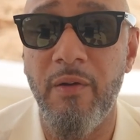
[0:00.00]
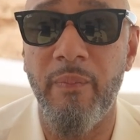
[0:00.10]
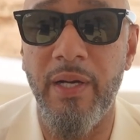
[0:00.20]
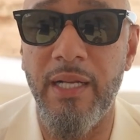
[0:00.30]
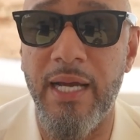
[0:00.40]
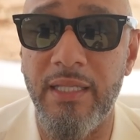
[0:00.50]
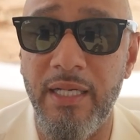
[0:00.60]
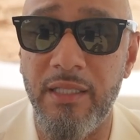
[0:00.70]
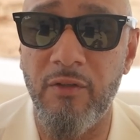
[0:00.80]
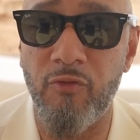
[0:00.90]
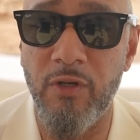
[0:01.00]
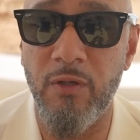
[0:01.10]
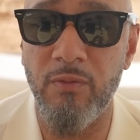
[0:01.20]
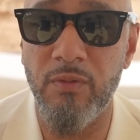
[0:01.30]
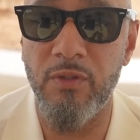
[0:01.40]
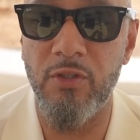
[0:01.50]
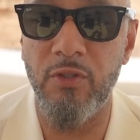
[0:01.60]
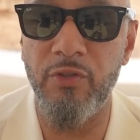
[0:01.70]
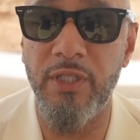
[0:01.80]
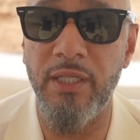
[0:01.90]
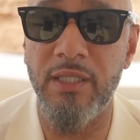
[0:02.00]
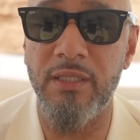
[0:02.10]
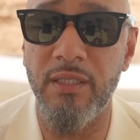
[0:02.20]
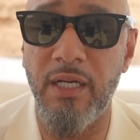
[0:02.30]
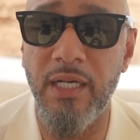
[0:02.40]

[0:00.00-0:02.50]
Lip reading: but I think the real solution is